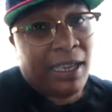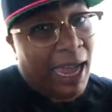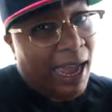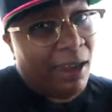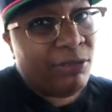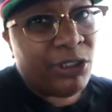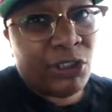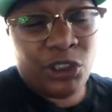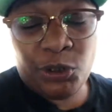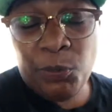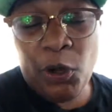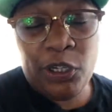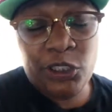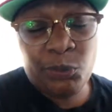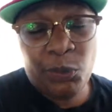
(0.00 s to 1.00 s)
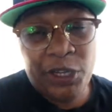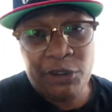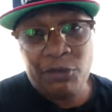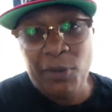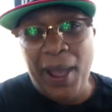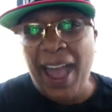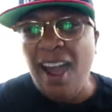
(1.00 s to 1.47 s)
I was the smartest one in
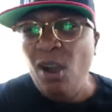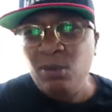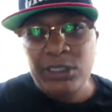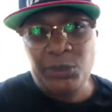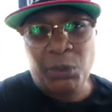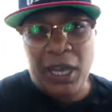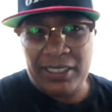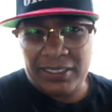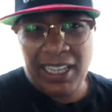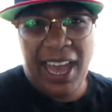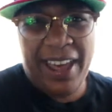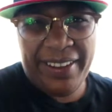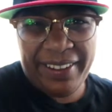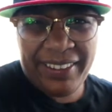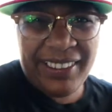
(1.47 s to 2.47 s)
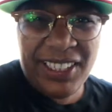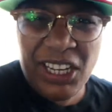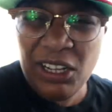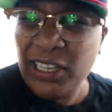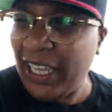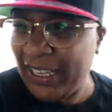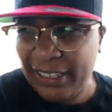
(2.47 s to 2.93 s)
the room. I always was, kind of. You
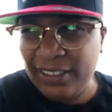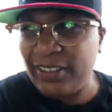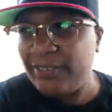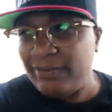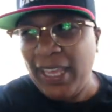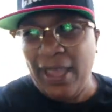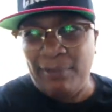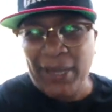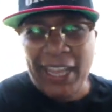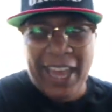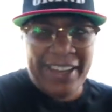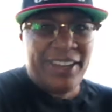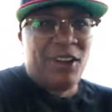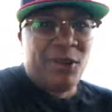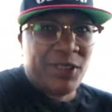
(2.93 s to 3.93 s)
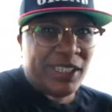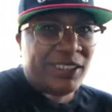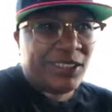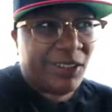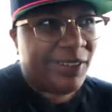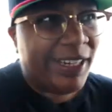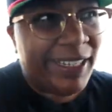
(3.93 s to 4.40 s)
know, like, damn, I kind of know
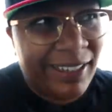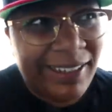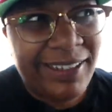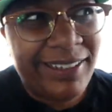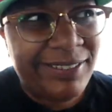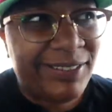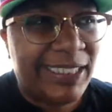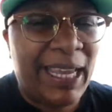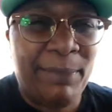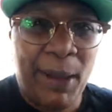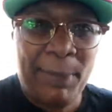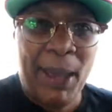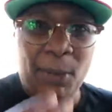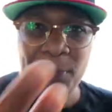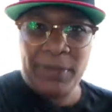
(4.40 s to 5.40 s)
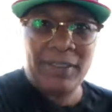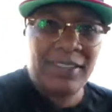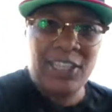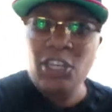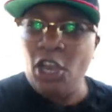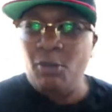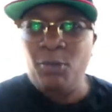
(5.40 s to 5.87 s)
this. All right, uh, damn, I'm helping.
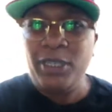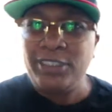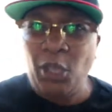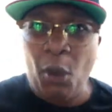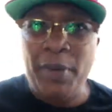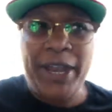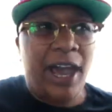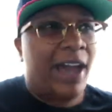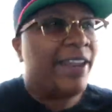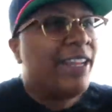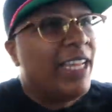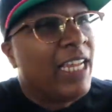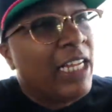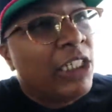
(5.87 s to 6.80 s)
You know, what's going on?